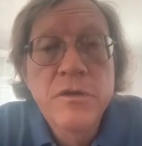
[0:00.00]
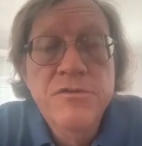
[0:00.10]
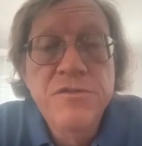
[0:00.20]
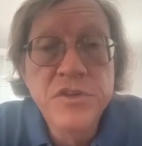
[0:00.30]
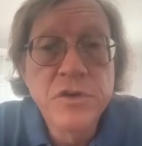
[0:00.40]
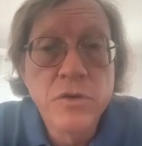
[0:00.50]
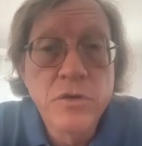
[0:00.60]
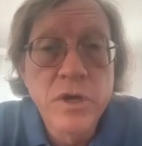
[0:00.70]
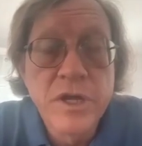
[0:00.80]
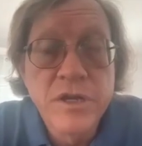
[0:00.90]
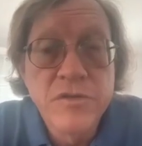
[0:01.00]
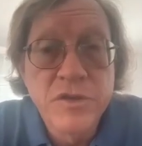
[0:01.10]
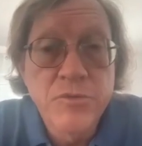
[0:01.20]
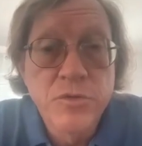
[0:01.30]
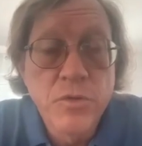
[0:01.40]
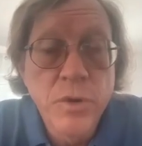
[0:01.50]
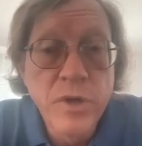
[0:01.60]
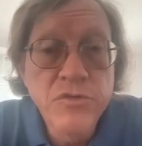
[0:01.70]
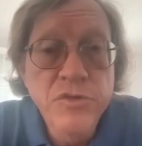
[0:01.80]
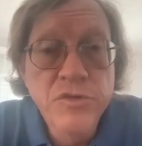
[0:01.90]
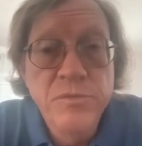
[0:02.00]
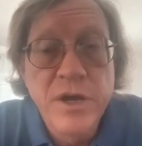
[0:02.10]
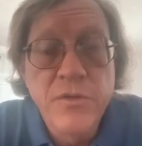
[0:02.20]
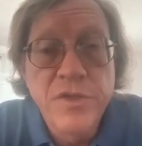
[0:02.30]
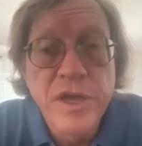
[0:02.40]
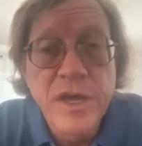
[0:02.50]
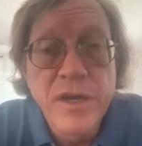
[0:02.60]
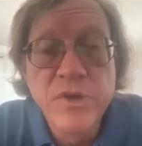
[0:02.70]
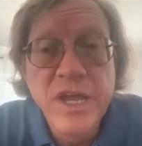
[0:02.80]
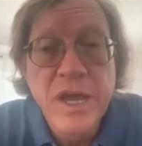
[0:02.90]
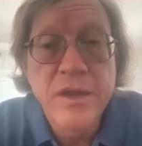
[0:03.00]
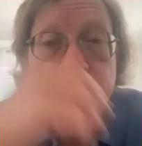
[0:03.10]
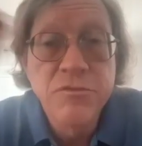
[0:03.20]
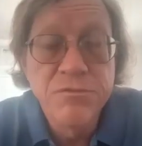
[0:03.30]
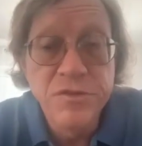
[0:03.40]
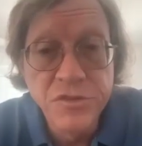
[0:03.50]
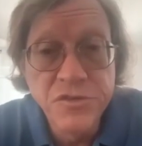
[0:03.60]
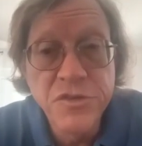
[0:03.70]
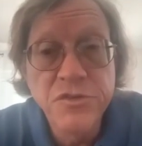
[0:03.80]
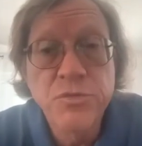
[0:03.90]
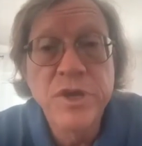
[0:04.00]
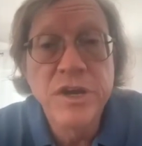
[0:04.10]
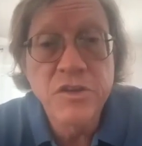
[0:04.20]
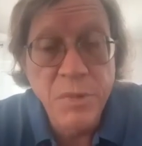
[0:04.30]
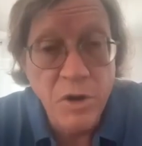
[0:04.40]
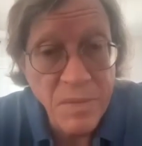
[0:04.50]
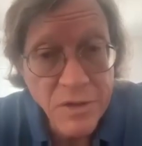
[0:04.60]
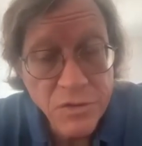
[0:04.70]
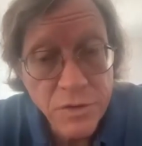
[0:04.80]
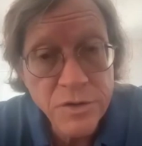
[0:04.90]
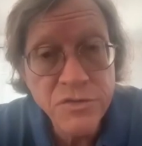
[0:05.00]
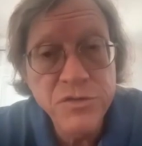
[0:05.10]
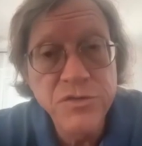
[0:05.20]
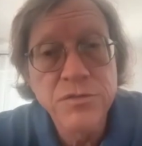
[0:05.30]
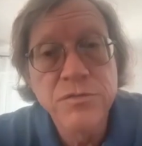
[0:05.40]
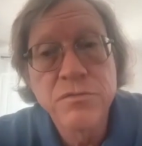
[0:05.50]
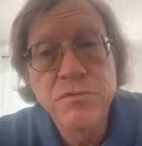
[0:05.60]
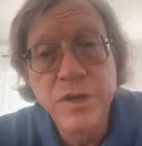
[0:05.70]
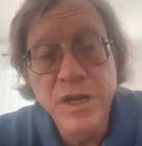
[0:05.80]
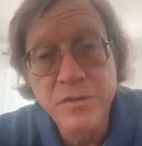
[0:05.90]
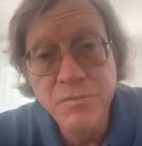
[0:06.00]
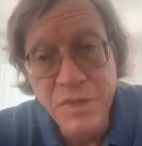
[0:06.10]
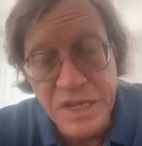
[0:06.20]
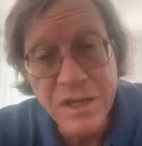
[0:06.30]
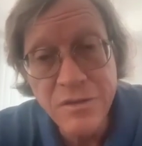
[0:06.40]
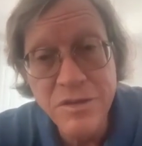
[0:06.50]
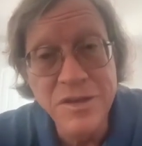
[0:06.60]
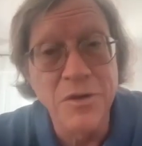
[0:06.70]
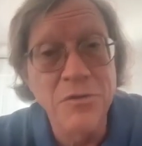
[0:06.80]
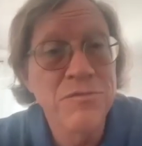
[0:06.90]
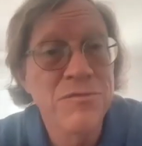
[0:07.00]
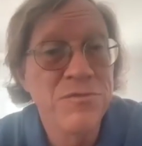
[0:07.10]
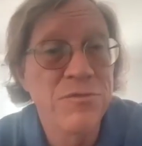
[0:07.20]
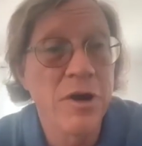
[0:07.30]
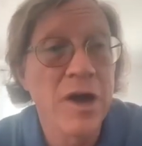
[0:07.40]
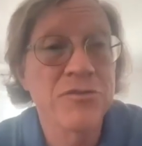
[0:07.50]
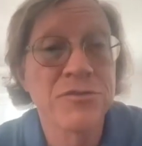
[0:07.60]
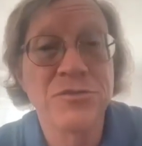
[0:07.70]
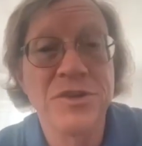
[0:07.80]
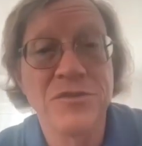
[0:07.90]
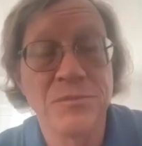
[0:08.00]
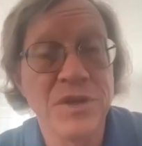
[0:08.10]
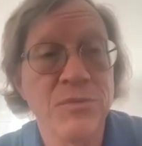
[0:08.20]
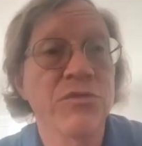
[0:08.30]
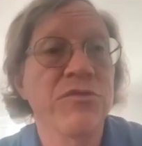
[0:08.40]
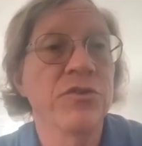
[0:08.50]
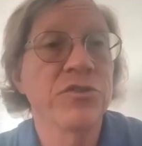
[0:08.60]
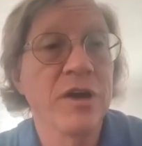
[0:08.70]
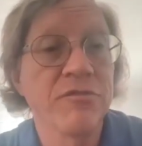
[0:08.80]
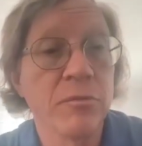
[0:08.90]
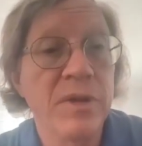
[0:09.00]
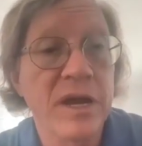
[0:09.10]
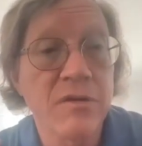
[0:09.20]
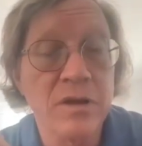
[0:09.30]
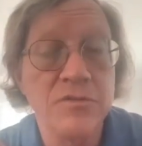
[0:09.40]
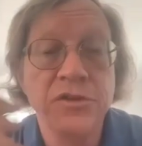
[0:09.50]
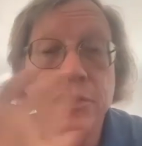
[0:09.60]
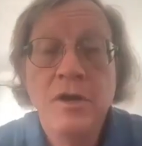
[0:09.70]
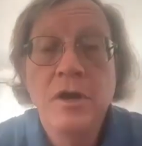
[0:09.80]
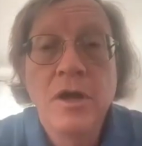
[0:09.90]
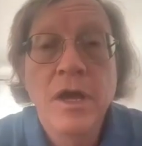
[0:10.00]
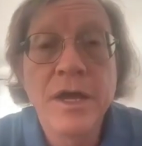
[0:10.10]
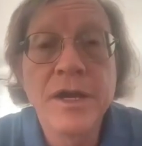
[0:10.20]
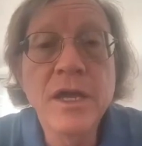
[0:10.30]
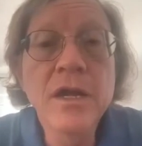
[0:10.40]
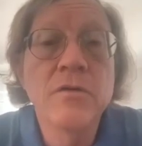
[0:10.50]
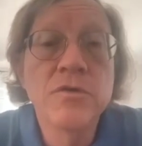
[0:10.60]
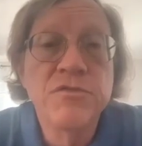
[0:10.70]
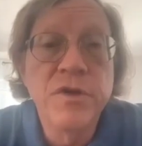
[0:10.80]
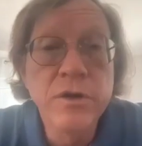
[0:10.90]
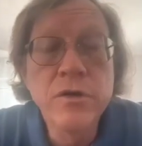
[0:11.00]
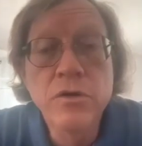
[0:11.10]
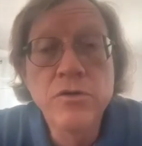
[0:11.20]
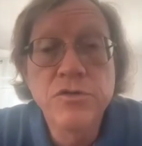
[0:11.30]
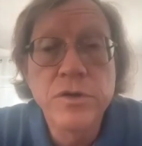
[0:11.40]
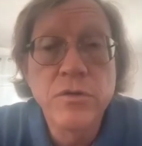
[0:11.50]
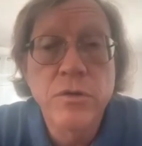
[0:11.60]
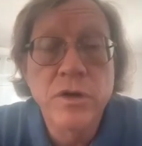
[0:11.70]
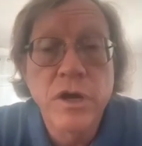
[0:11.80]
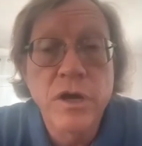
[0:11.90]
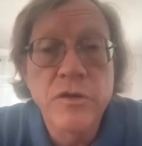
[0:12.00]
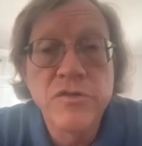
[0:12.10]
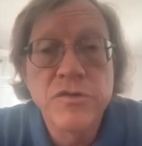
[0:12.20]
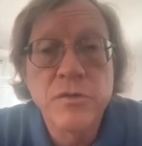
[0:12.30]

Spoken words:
physical and conceptual questions about that. And we had physicists, we had experimentalists, we had philosophers, we had some people with philosophical backgrounds. And again, it was very loosely organized,